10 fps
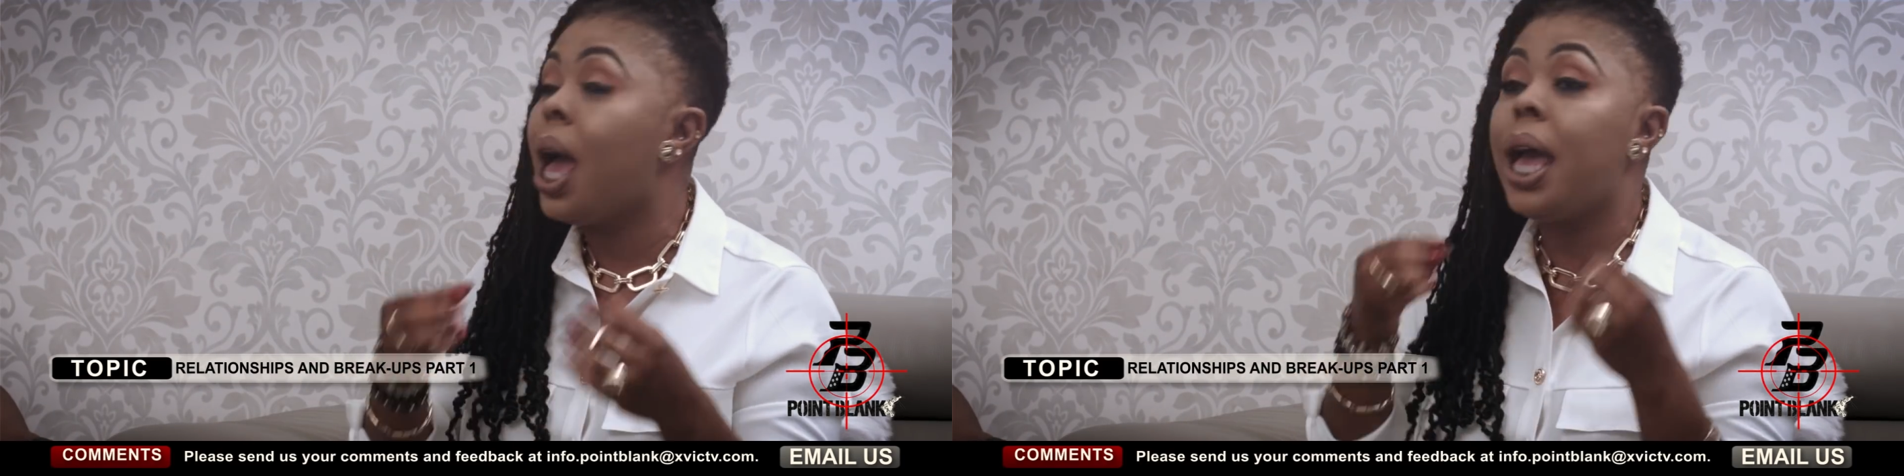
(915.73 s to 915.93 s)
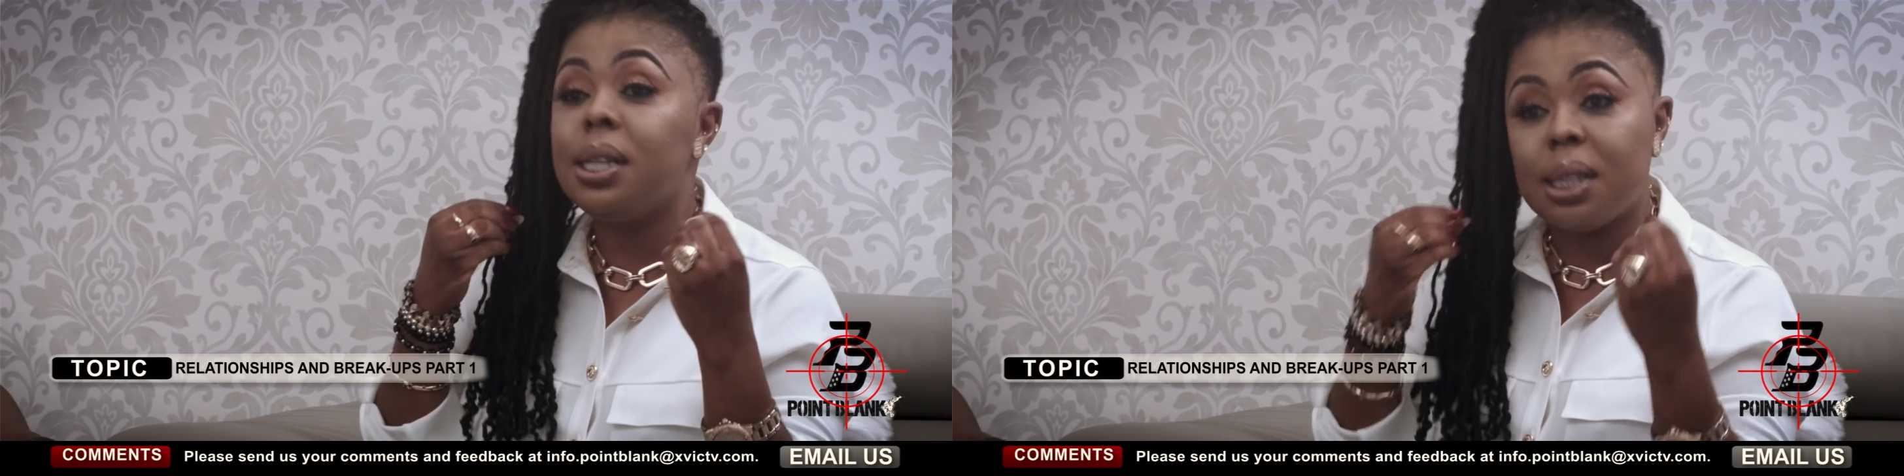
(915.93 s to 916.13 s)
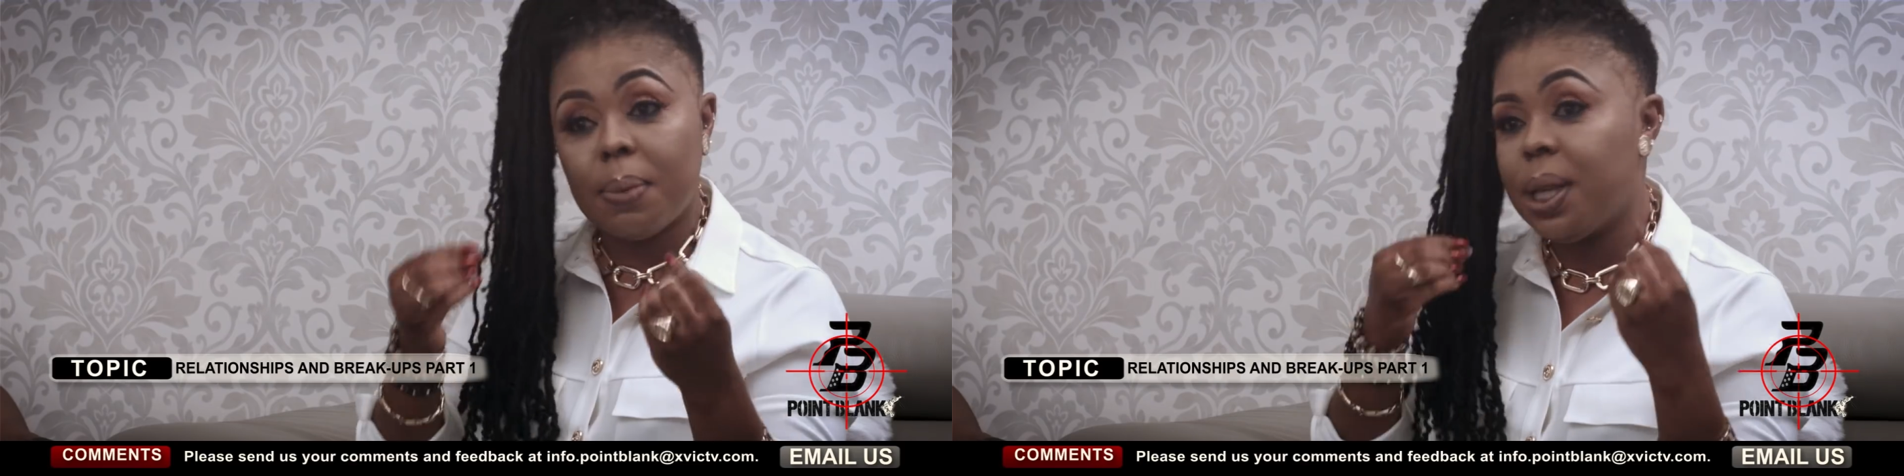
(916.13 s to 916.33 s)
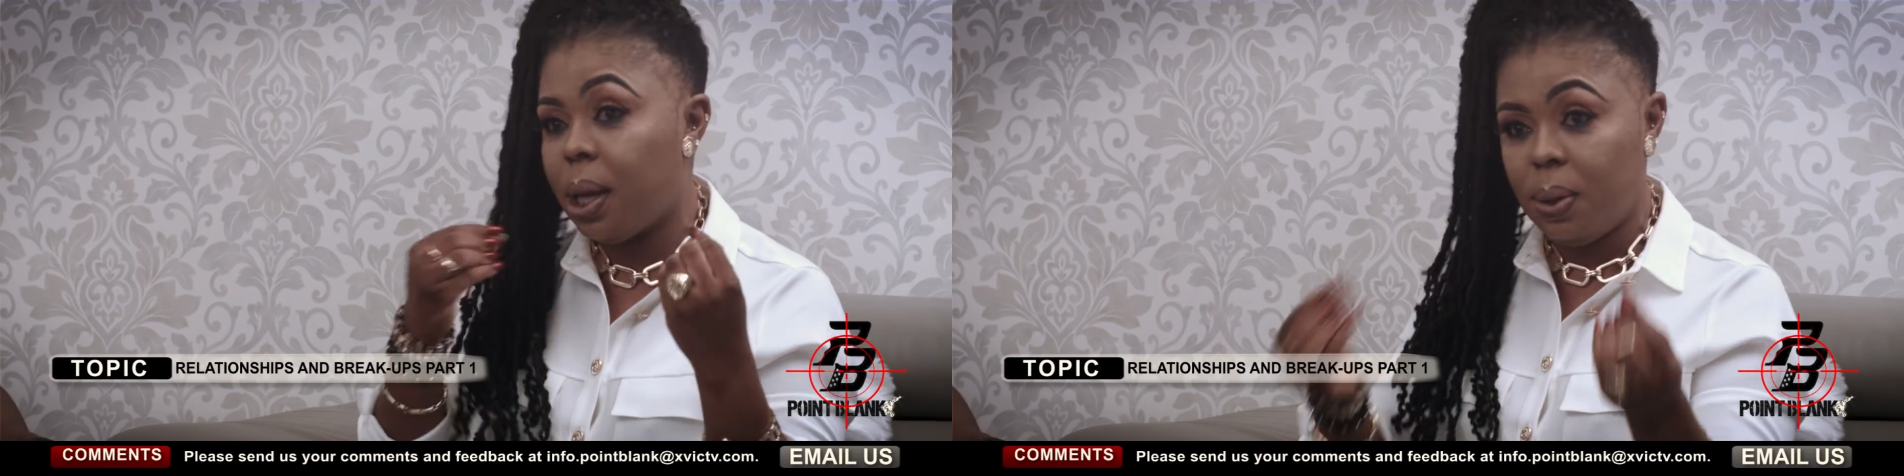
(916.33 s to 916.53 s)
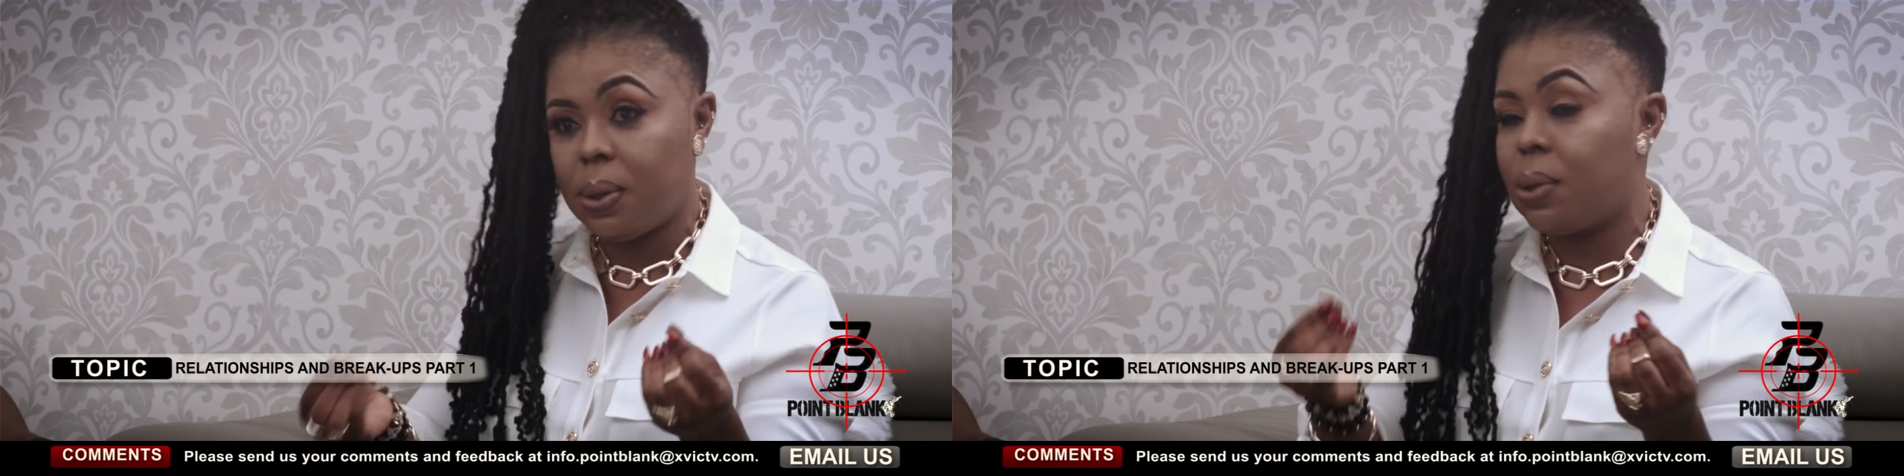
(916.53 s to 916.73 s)
And then somebody
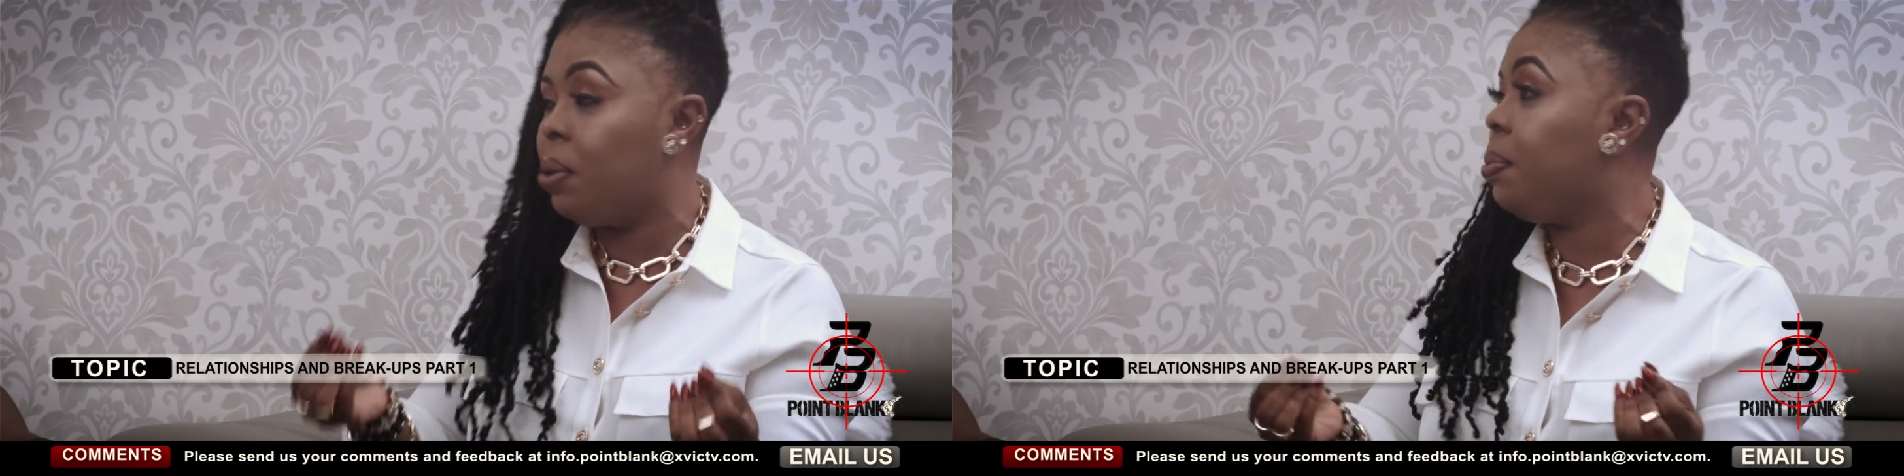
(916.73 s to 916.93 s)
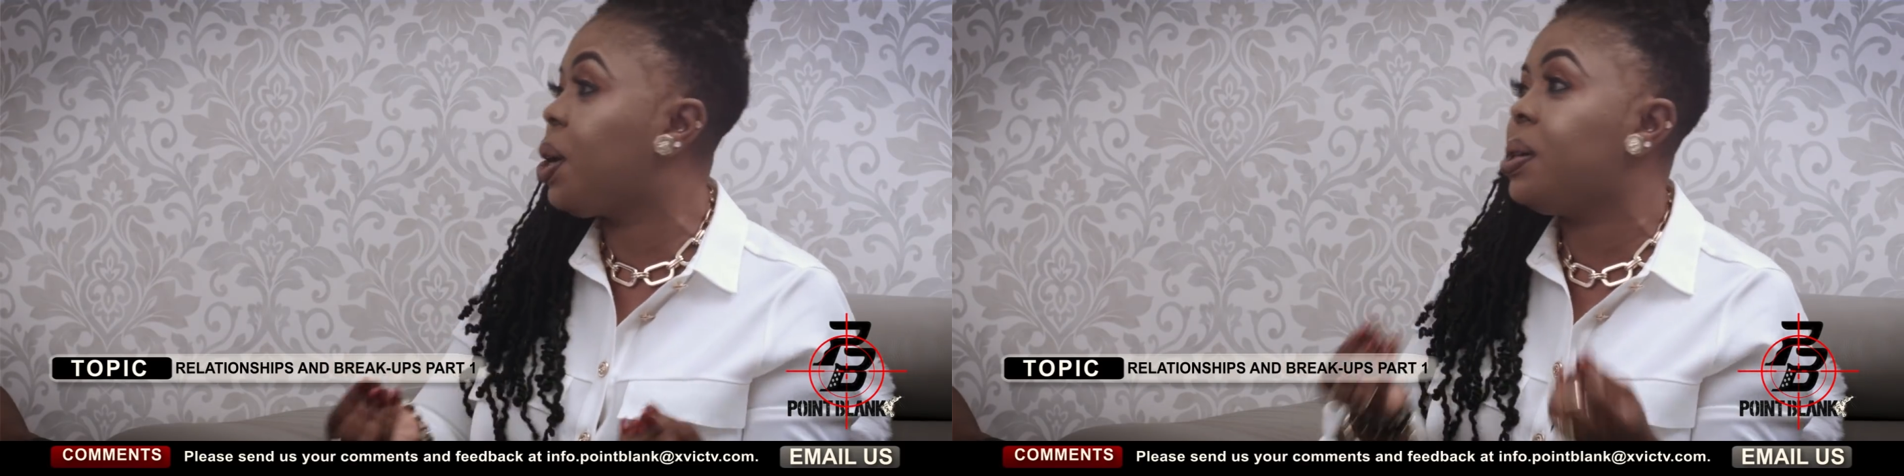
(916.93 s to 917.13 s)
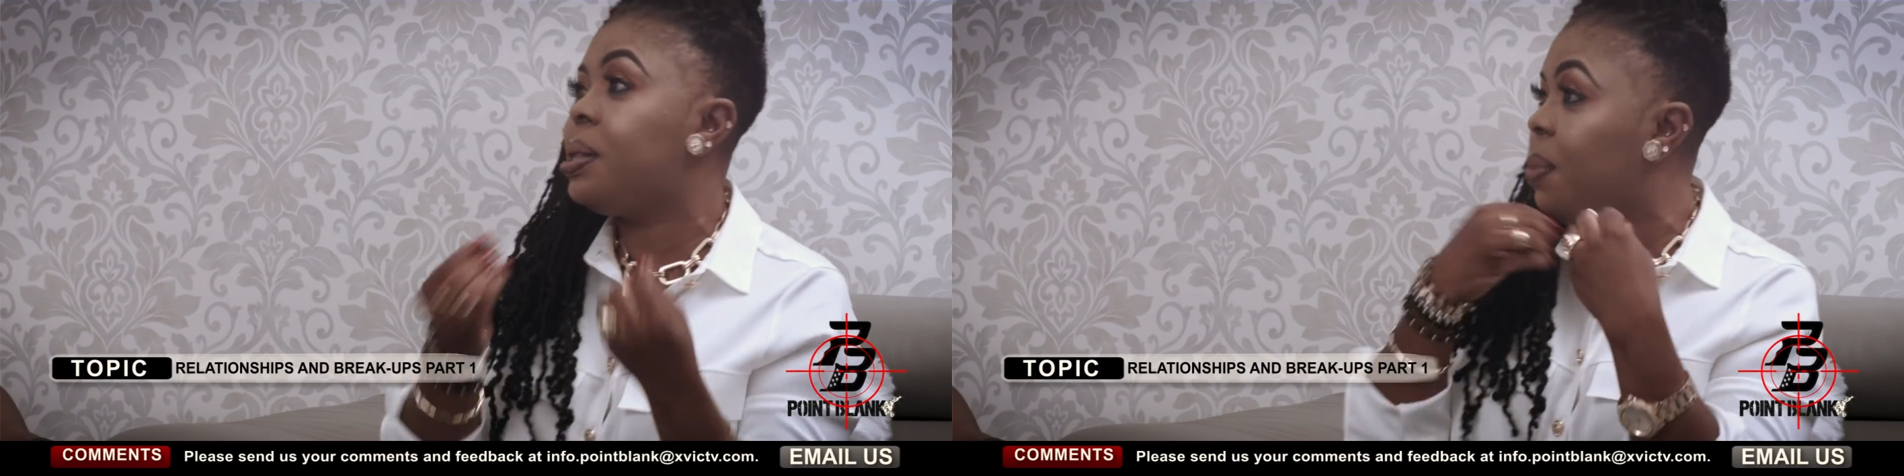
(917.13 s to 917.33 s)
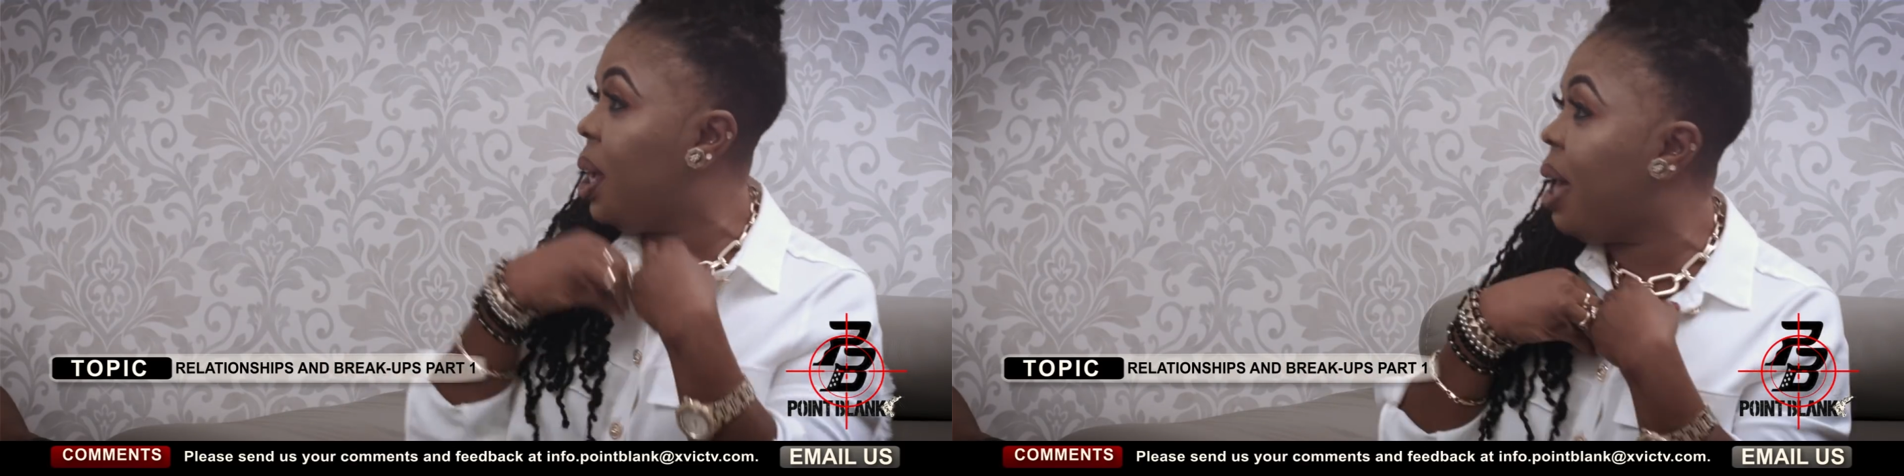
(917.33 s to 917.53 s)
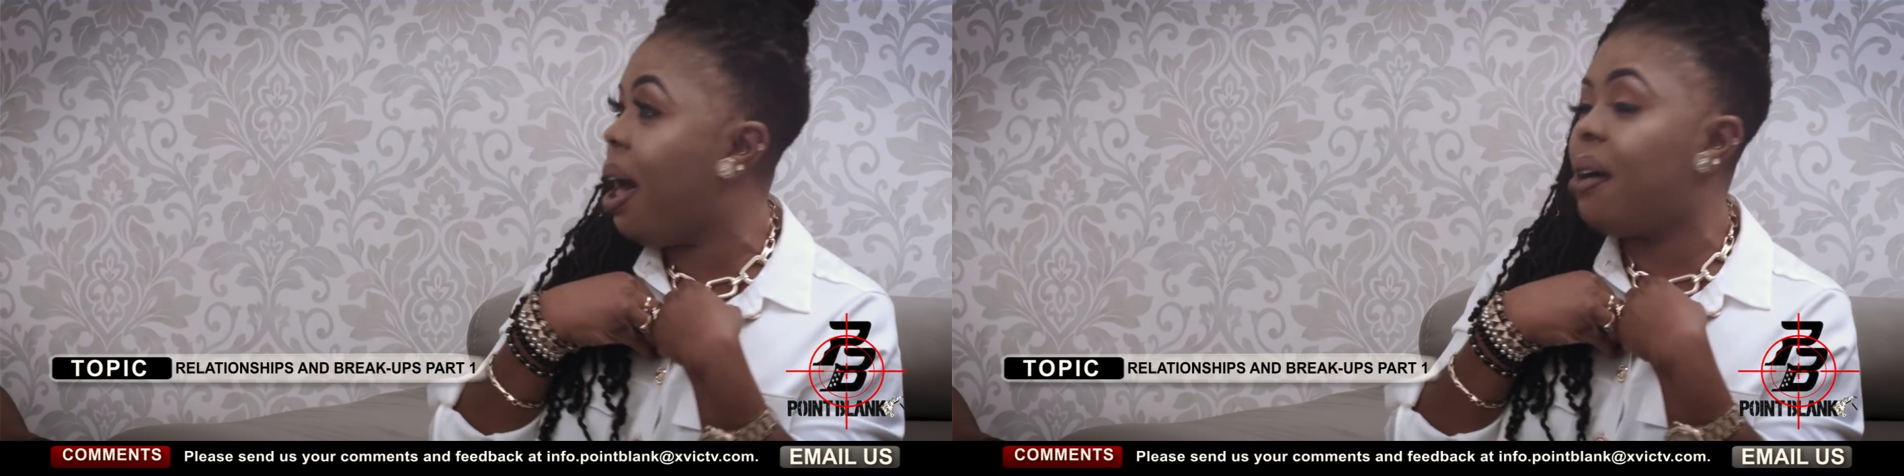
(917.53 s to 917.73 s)
that looks good, because
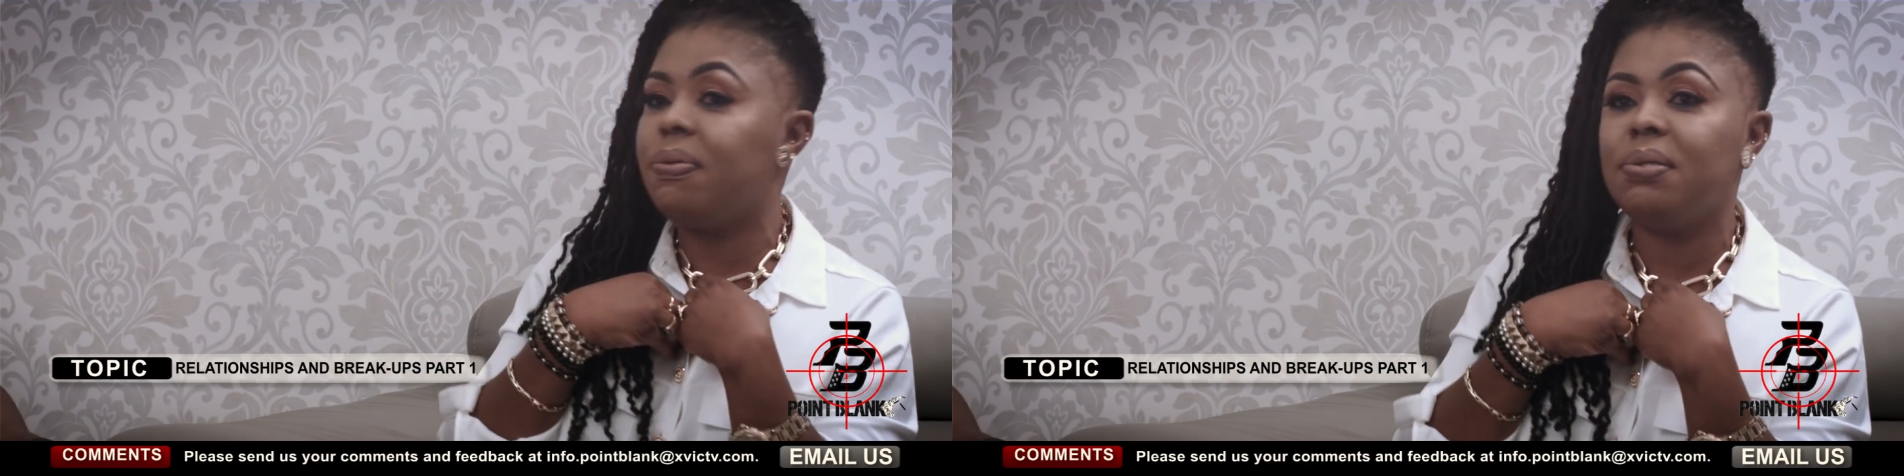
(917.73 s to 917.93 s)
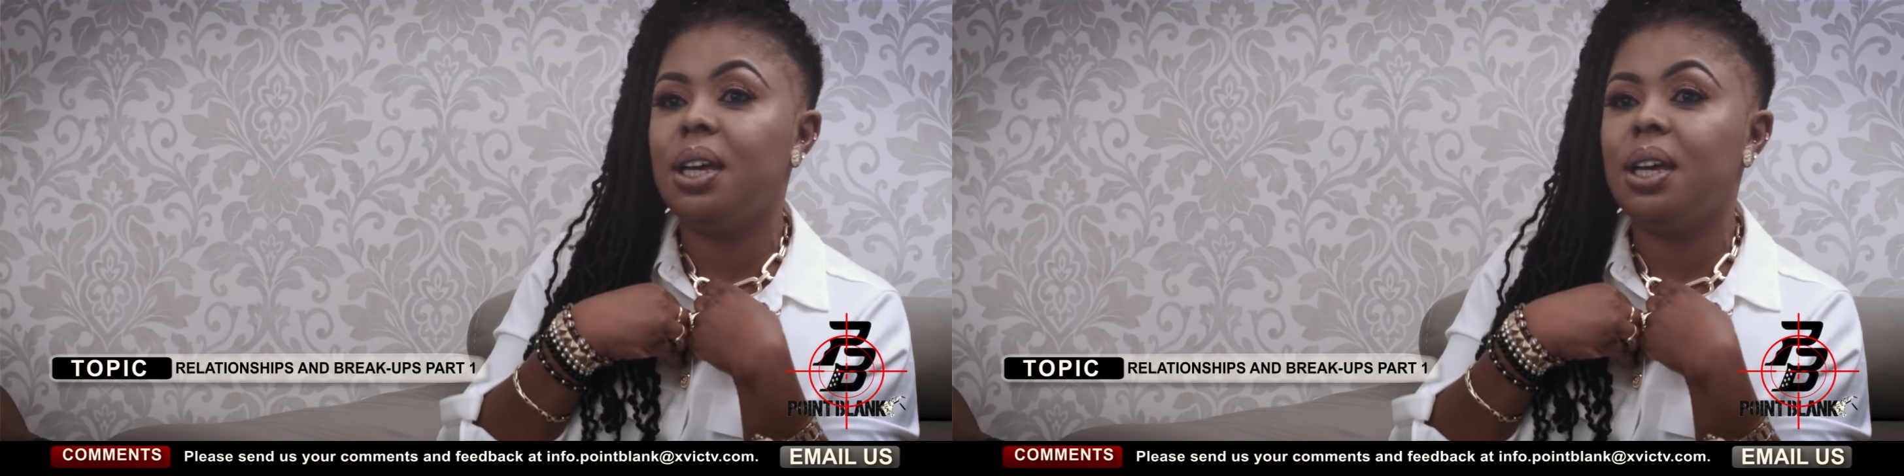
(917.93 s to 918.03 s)
me, I've